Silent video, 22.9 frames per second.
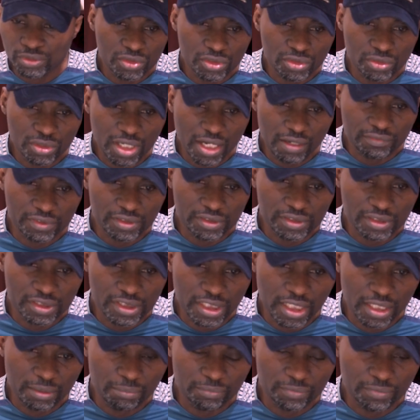So you have this
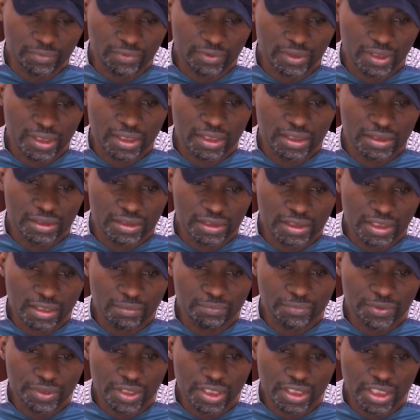temp,
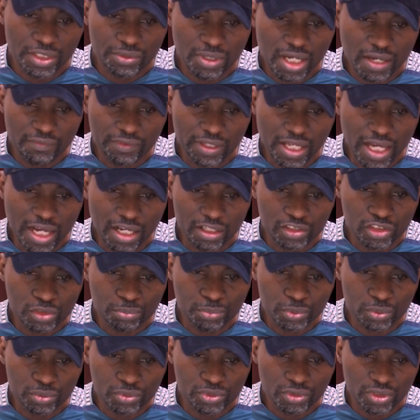TMP, and then you have the
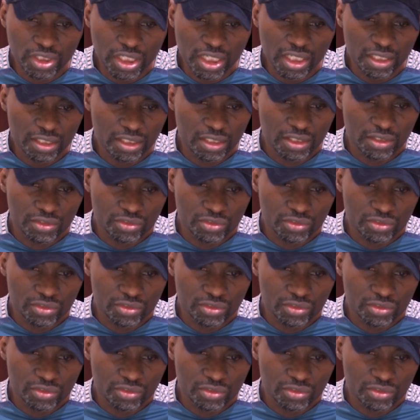output, okay?